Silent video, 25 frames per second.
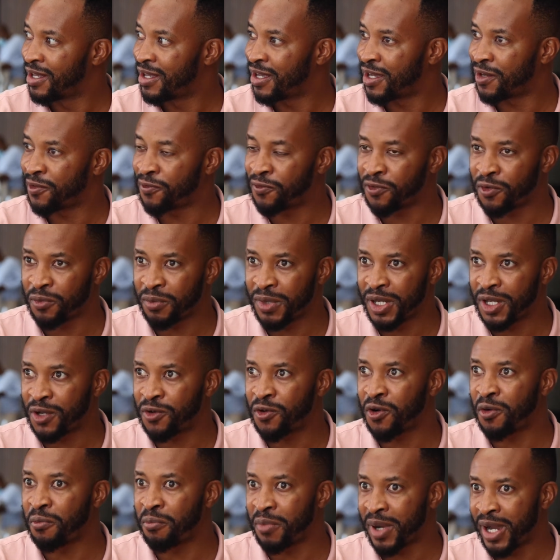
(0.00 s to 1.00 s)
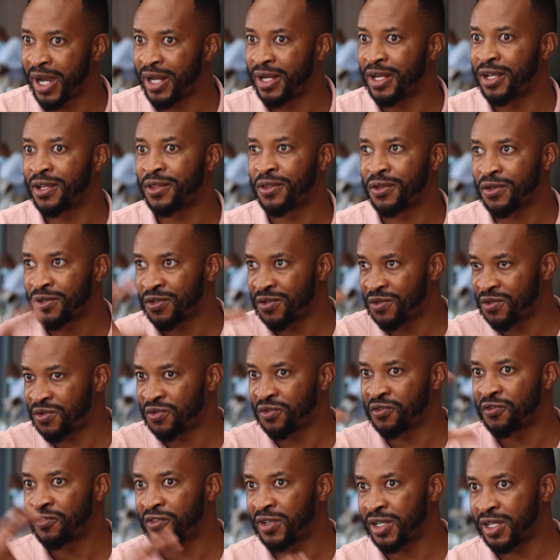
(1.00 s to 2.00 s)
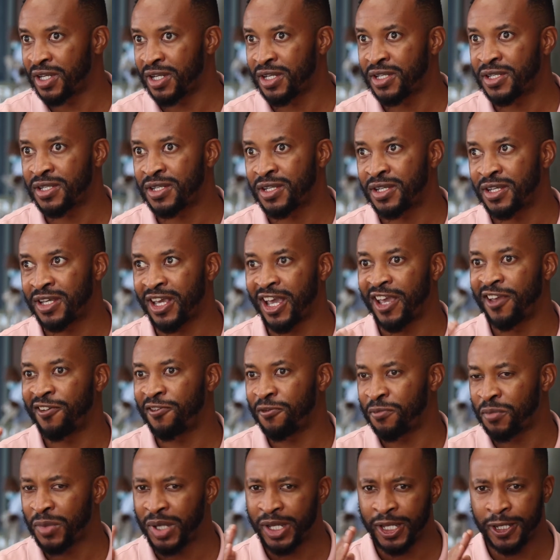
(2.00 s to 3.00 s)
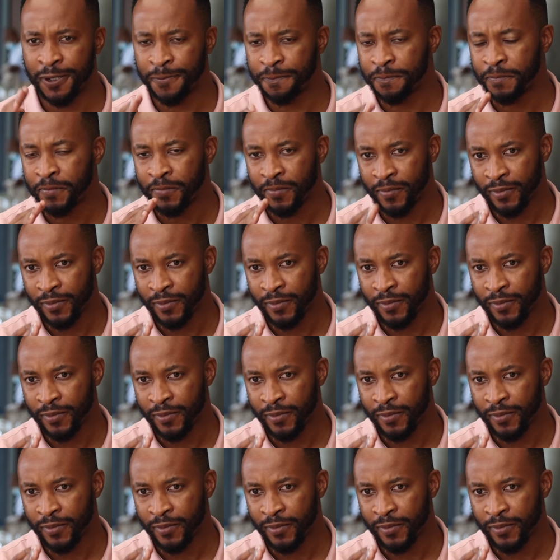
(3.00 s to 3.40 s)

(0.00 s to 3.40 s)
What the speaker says: And for me, combining those two vineyards gave me